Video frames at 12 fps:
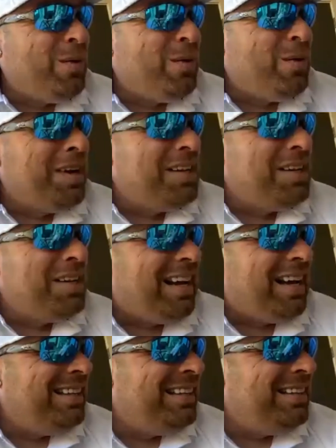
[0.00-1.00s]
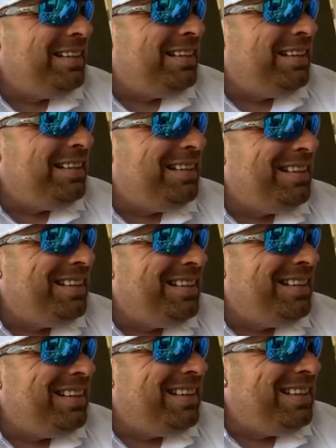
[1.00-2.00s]
want to say hi? Do
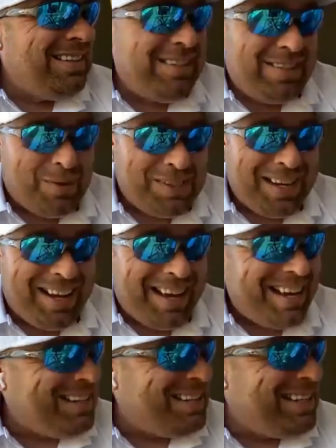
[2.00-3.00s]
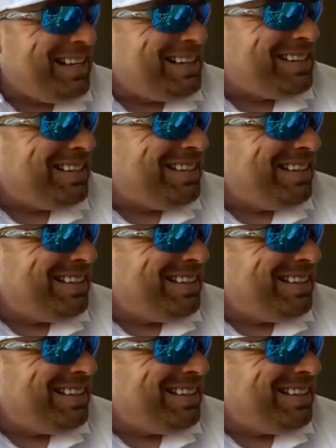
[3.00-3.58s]
you want to say hi to Denise?